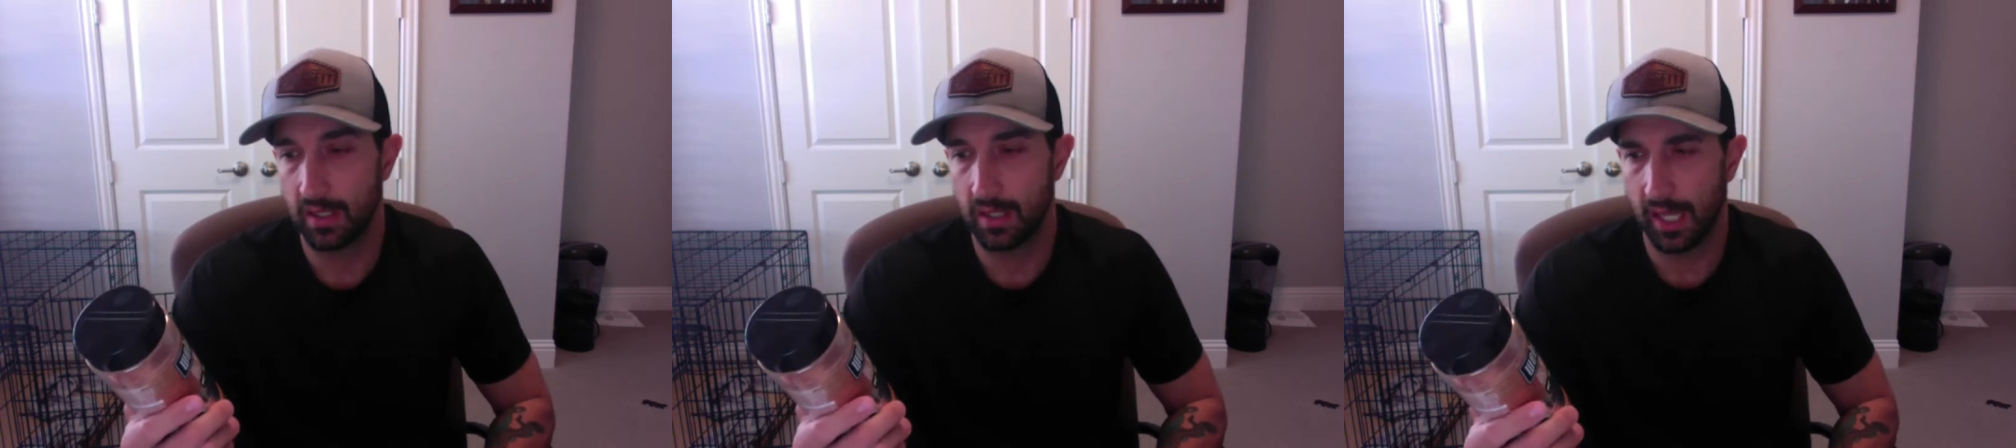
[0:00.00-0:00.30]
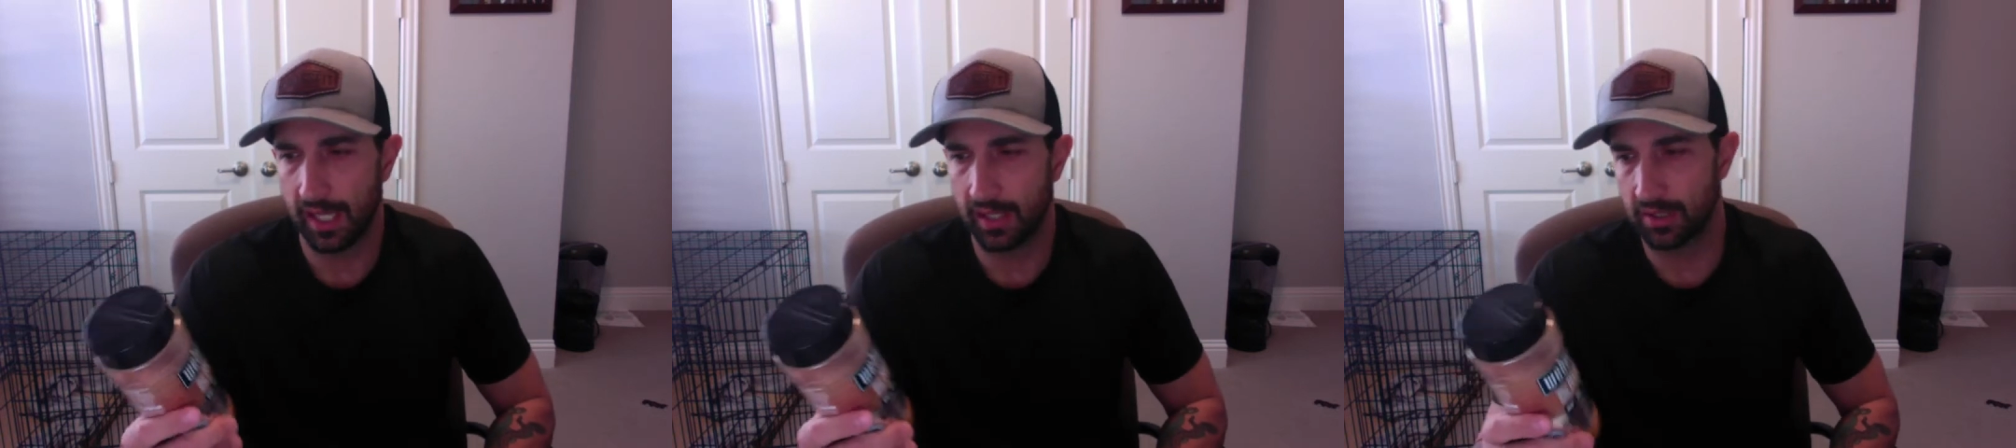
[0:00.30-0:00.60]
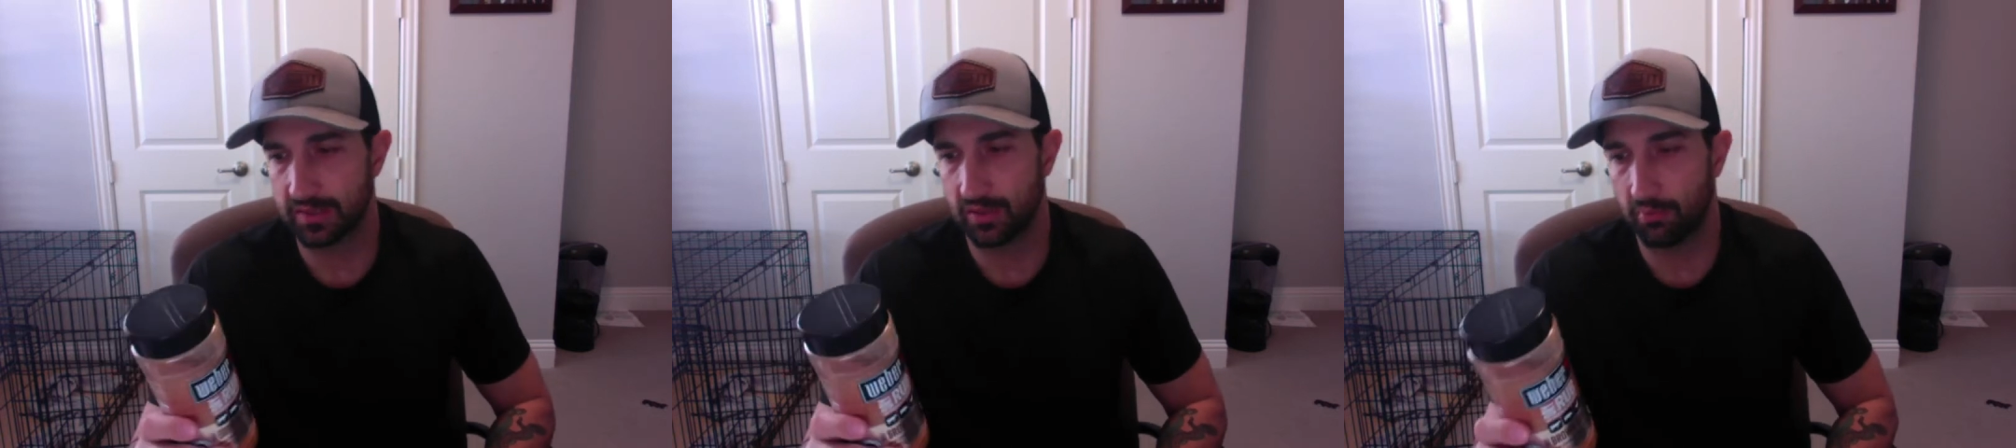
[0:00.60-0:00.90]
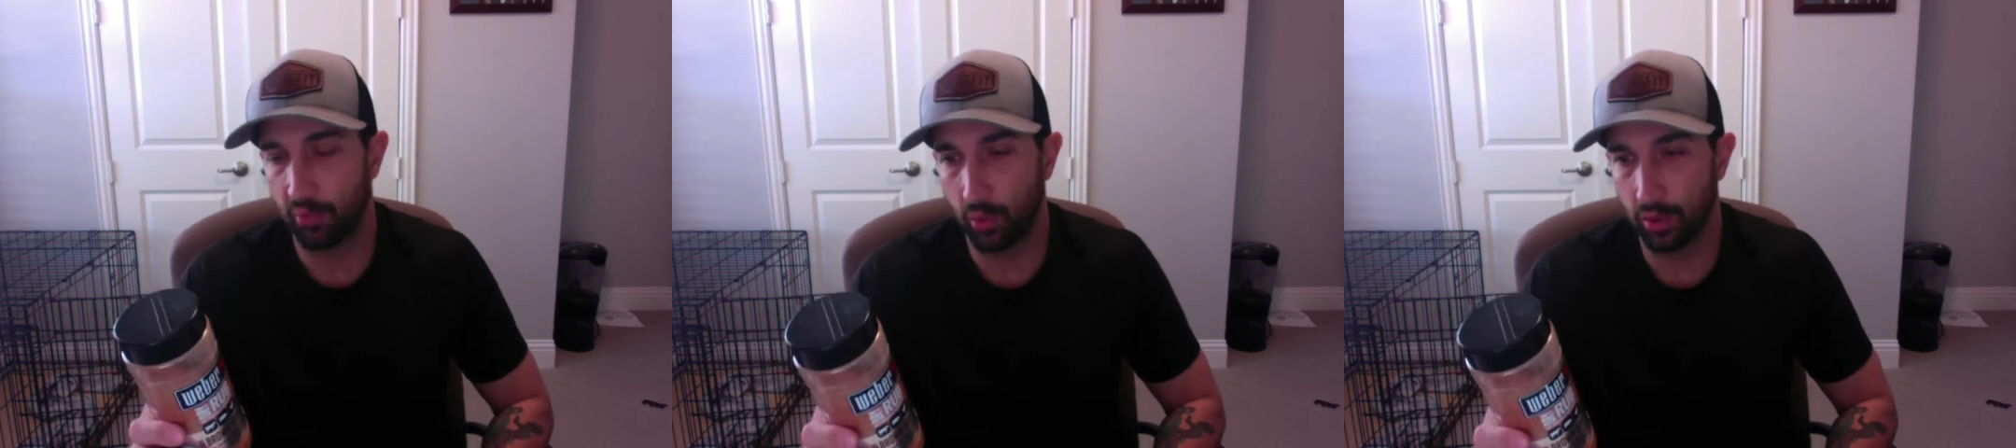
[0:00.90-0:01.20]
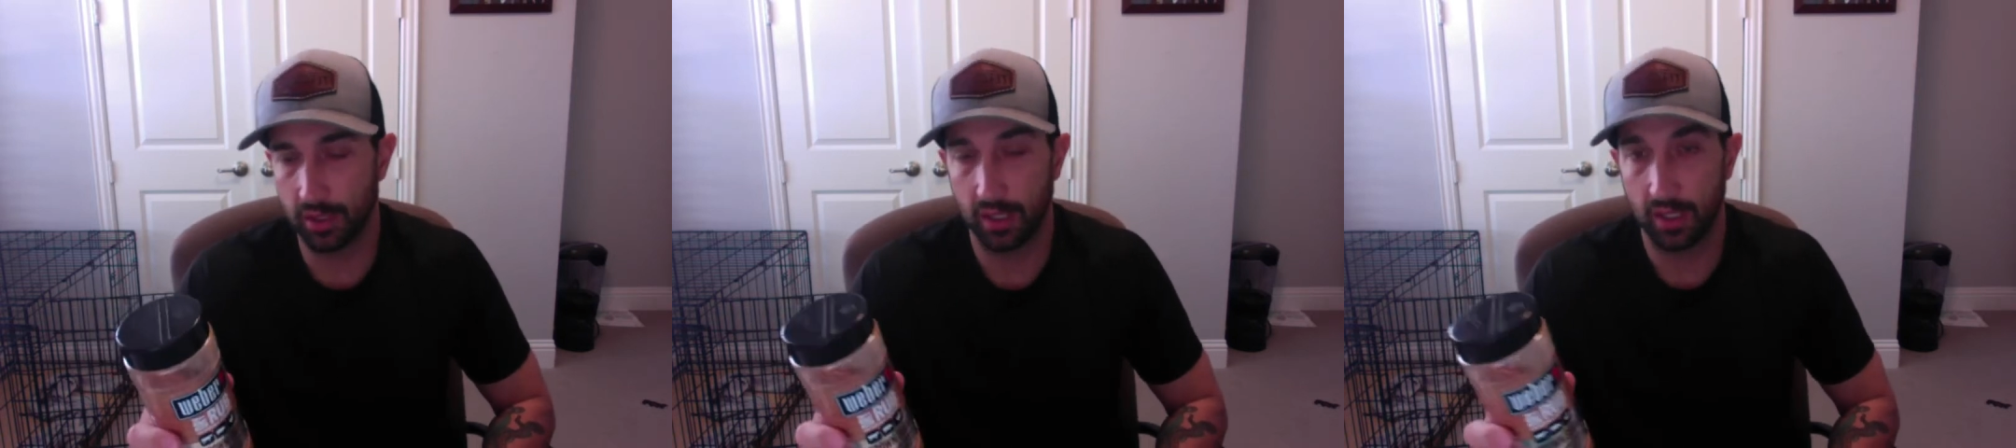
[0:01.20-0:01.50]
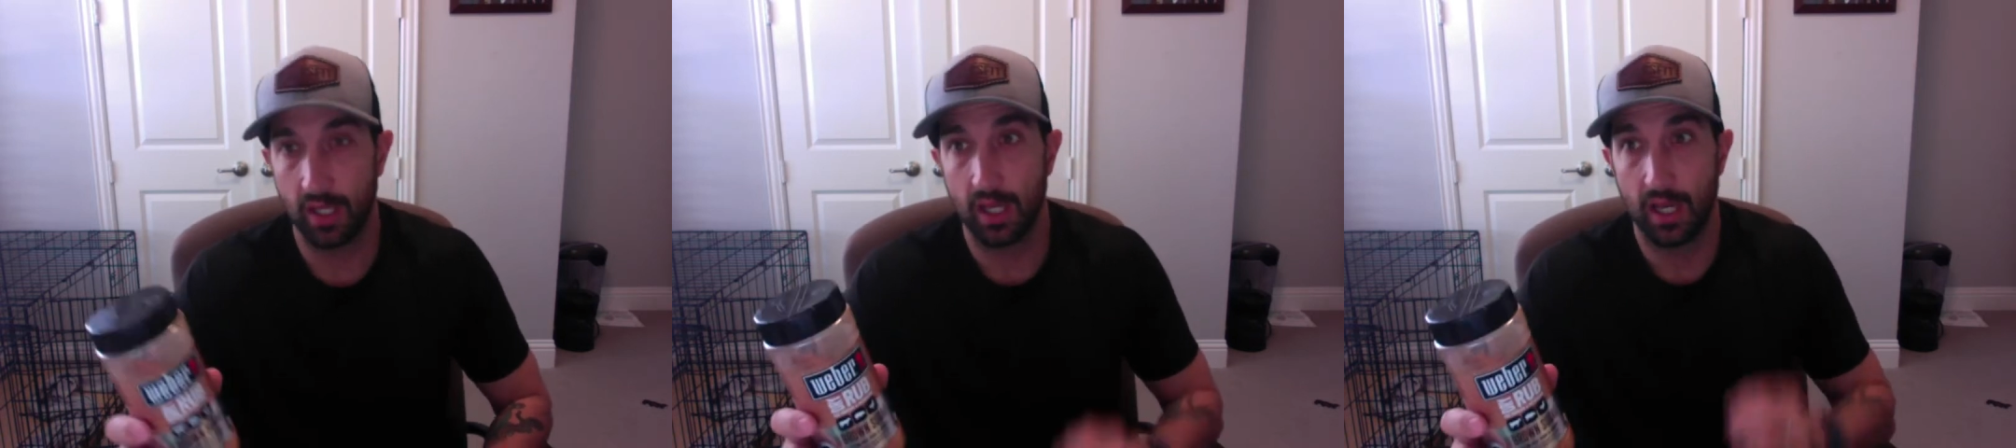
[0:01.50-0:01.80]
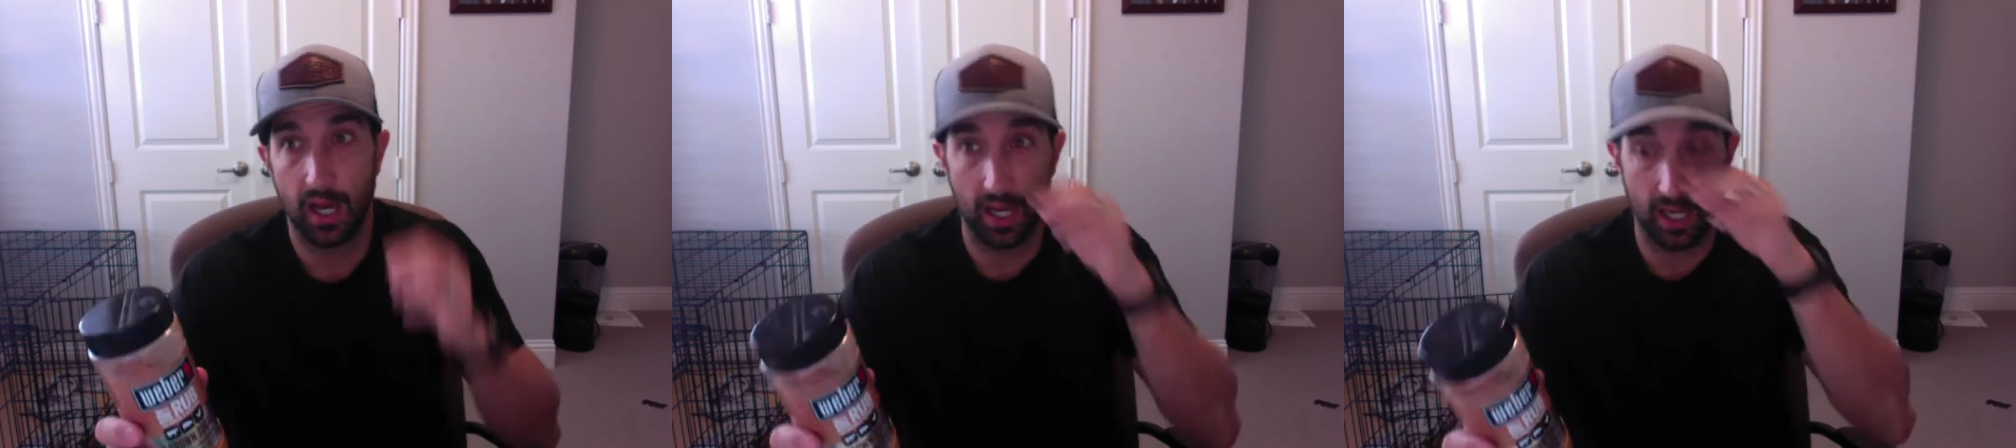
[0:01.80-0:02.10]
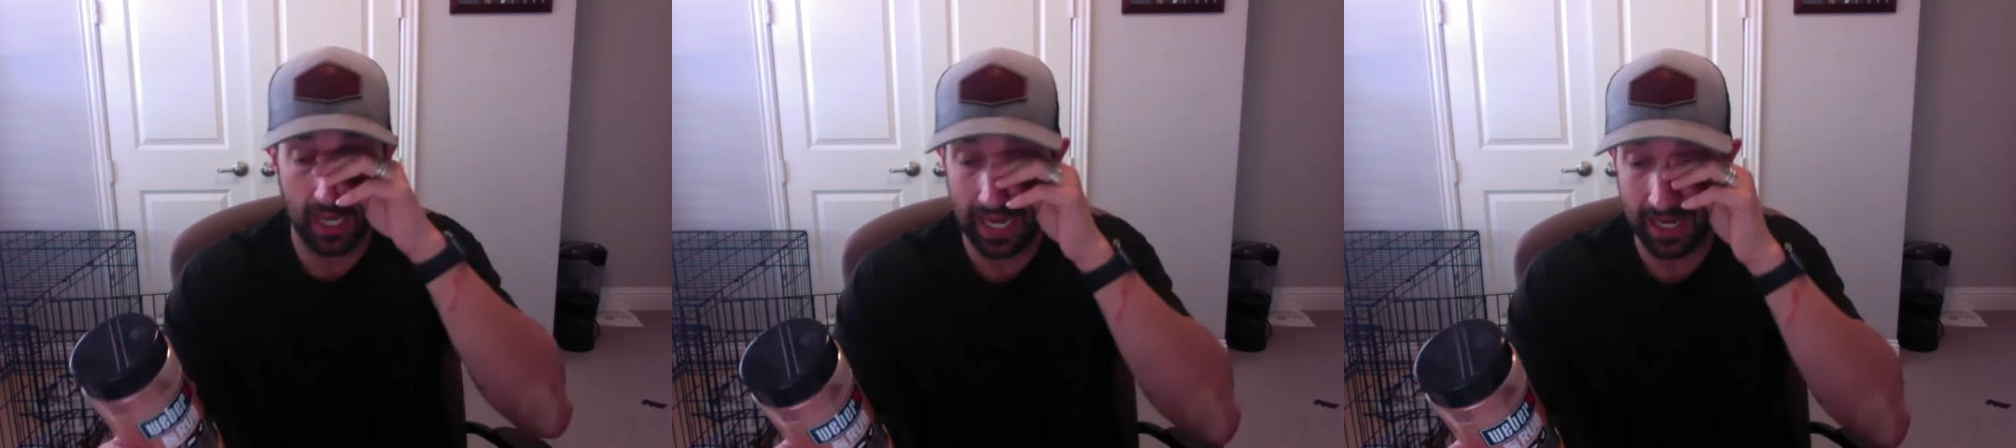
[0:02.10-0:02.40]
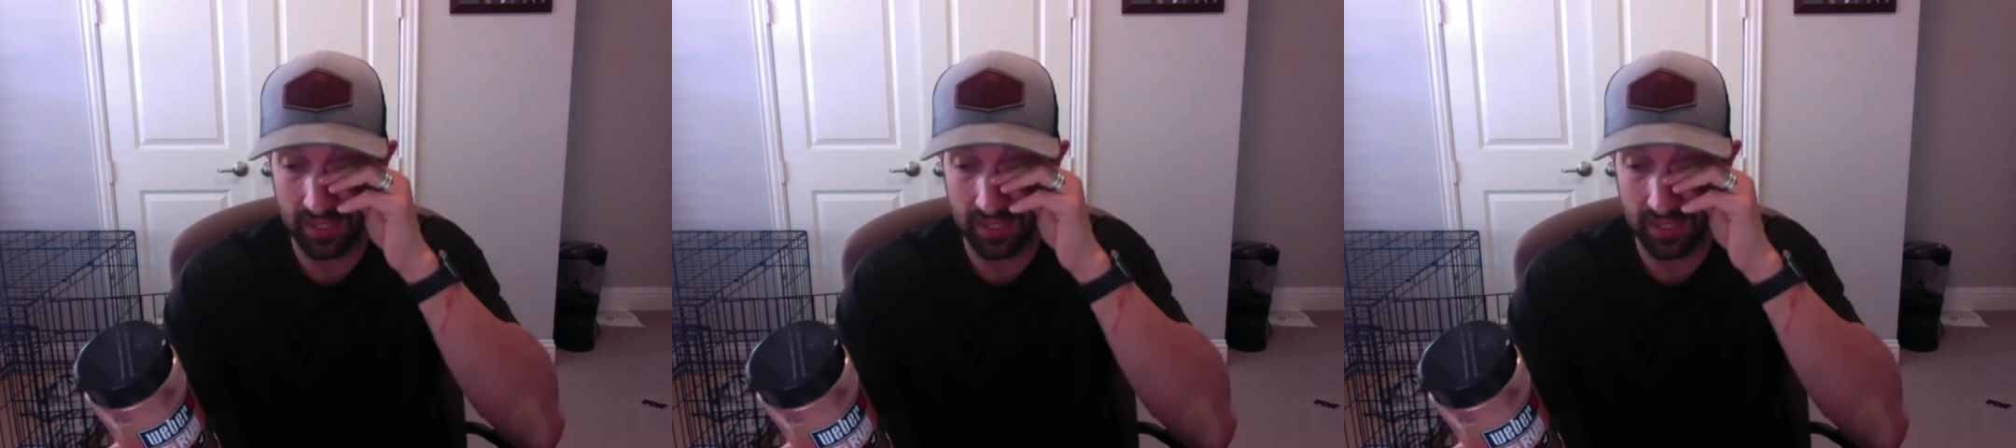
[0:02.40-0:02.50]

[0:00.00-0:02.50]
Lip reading: and also on pork. I'm